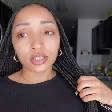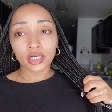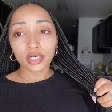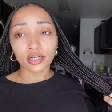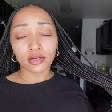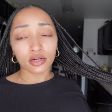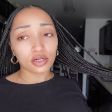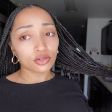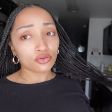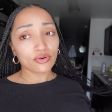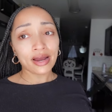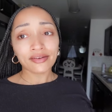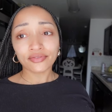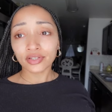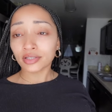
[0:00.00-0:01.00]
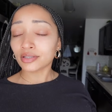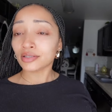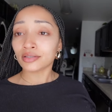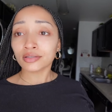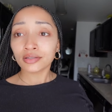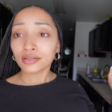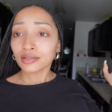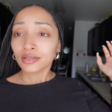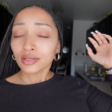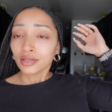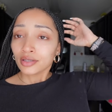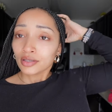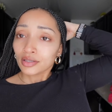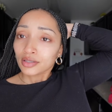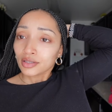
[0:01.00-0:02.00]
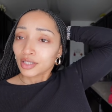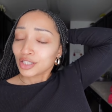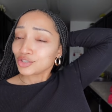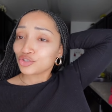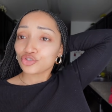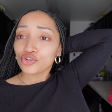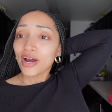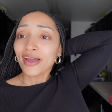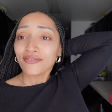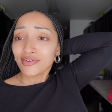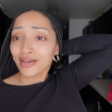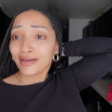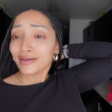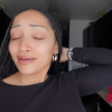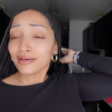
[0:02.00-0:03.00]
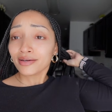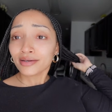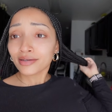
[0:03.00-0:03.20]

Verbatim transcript: They are thriving and striving.